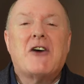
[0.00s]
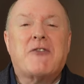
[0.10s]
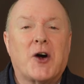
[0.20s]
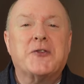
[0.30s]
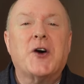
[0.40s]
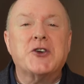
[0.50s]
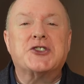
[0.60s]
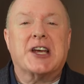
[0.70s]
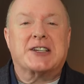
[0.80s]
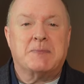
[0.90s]
For our first
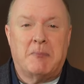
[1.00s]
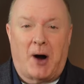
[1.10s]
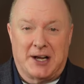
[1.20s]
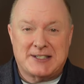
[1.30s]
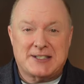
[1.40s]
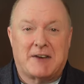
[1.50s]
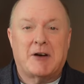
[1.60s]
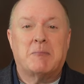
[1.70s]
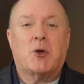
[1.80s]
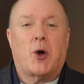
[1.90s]
6 months of
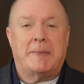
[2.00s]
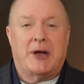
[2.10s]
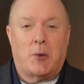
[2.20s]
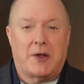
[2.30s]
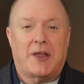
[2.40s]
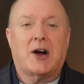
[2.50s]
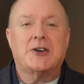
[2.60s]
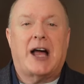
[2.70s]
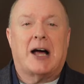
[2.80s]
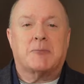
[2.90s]
employment with our
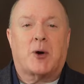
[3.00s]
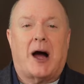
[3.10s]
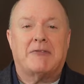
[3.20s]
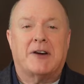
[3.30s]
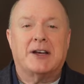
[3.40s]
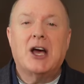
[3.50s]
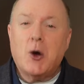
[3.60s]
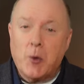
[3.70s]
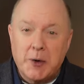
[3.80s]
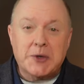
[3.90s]

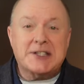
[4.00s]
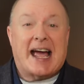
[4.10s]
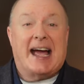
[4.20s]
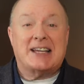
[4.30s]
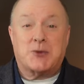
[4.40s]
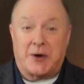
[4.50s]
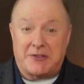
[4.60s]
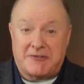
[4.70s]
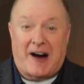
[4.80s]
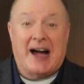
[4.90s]
nonprofit, we were tasked with
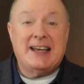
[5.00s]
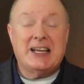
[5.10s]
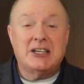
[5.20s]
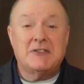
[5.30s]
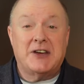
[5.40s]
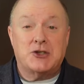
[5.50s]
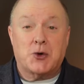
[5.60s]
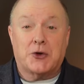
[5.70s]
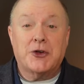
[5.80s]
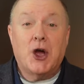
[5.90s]
finding
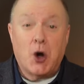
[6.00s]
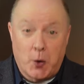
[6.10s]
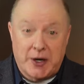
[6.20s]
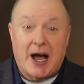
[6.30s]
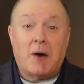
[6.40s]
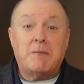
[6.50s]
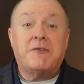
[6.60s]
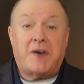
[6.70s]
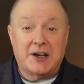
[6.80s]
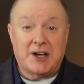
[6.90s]
individuals who would help
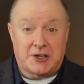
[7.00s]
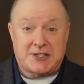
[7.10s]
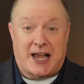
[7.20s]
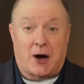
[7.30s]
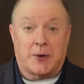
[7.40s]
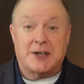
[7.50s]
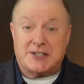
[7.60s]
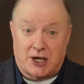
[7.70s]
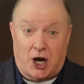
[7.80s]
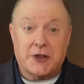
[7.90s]
fund our salaries
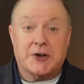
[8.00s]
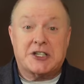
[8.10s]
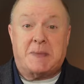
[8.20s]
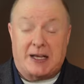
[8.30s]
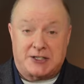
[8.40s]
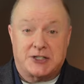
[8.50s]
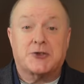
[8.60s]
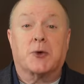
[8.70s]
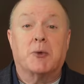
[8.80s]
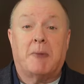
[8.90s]
and other expenses
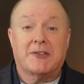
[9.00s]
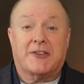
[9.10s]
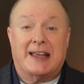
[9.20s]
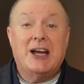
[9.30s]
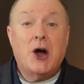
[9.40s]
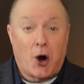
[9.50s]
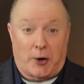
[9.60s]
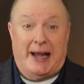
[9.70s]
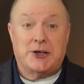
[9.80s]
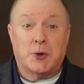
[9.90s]
through monthly
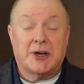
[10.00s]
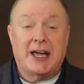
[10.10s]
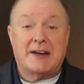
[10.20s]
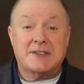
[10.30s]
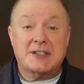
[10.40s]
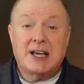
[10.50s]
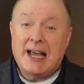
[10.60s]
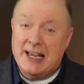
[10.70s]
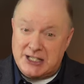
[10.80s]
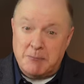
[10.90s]
or annual gifts.
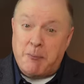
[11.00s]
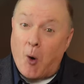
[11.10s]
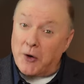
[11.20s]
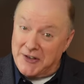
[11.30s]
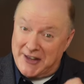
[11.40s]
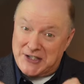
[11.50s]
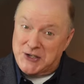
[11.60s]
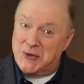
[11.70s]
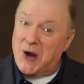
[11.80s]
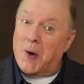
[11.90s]
It's important that
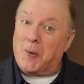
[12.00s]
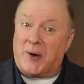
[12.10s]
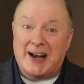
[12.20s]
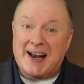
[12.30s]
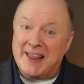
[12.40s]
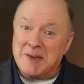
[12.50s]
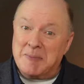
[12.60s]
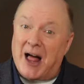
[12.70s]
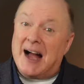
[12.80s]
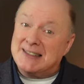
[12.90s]
you know right out of the
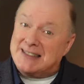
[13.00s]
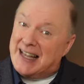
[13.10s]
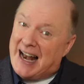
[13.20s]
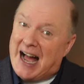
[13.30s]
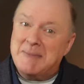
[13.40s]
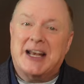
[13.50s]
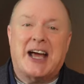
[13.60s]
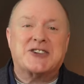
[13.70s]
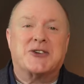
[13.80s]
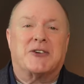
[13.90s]
blocks that I'm an
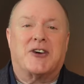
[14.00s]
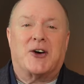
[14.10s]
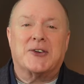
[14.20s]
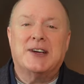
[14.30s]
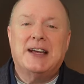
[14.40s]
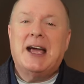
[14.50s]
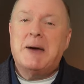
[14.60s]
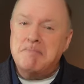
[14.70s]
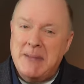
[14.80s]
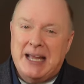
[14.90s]
extrovert.
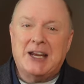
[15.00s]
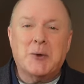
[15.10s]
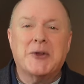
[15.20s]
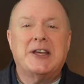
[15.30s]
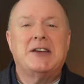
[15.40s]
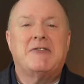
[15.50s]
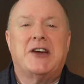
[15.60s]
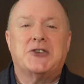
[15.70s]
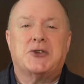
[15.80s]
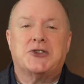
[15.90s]
Meeting with
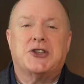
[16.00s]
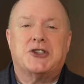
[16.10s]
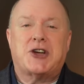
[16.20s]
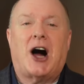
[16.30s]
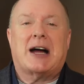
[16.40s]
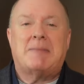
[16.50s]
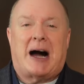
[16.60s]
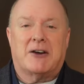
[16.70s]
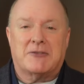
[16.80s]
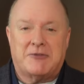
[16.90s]
individuals to talk
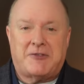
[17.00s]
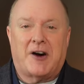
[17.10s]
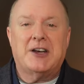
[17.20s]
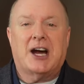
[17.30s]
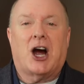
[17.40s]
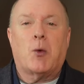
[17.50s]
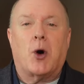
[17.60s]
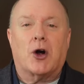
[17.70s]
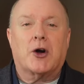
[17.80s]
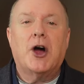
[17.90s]
about funding our
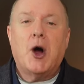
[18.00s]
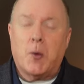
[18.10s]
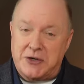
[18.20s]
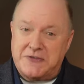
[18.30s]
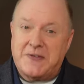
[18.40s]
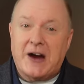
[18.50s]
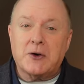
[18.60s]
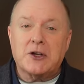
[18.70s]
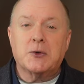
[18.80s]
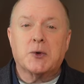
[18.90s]
work was
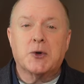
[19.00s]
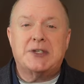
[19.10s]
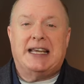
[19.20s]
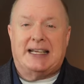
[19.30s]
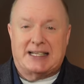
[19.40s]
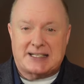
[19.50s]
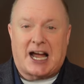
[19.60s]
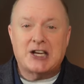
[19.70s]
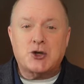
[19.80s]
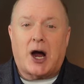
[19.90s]
fairly routine as
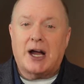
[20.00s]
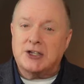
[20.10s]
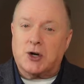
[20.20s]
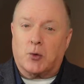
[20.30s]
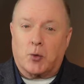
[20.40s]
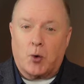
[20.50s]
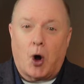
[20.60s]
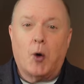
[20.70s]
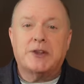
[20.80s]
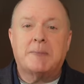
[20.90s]
I tried to
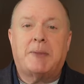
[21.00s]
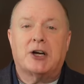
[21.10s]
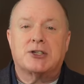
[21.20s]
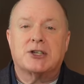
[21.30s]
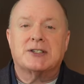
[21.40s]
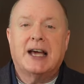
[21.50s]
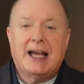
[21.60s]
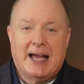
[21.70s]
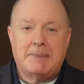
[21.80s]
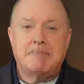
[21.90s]
roll with the punches
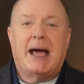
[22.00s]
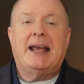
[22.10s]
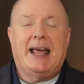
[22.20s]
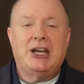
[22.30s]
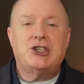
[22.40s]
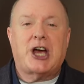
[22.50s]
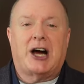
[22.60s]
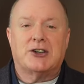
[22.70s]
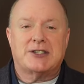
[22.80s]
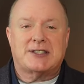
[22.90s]
and met any
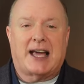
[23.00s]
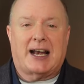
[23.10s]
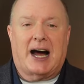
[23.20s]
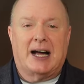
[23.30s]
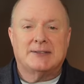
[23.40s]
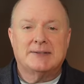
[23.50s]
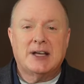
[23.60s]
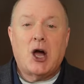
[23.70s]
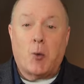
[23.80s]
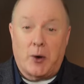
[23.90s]
challenges head on.
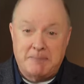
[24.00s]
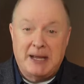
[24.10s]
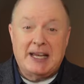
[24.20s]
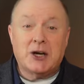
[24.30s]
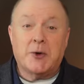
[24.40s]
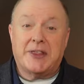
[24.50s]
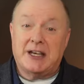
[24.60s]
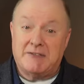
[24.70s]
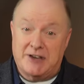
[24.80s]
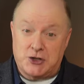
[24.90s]
When meeting with
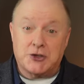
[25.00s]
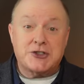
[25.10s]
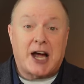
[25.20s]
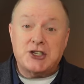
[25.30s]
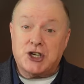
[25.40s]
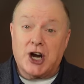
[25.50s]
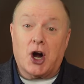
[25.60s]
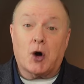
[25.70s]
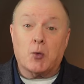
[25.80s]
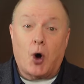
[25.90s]
individuals, I'd share
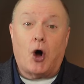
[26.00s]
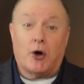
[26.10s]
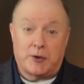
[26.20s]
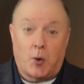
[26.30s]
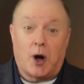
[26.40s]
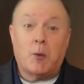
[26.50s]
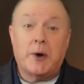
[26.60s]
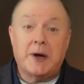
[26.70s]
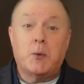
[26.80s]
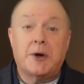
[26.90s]
our role in what
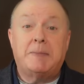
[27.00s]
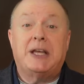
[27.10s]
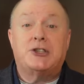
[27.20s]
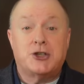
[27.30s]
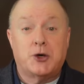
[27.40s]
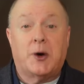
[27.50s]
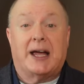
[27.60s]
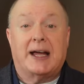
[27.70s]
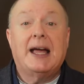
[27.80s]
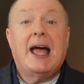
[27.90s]
we would be
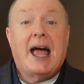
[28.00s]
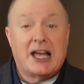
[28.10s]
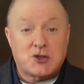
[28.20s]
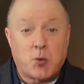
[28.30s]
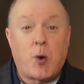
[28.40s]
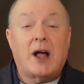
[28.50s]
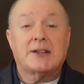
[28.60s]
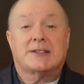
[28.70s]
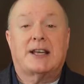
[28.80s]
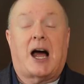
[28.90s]
doing as well
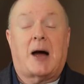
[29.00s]
as an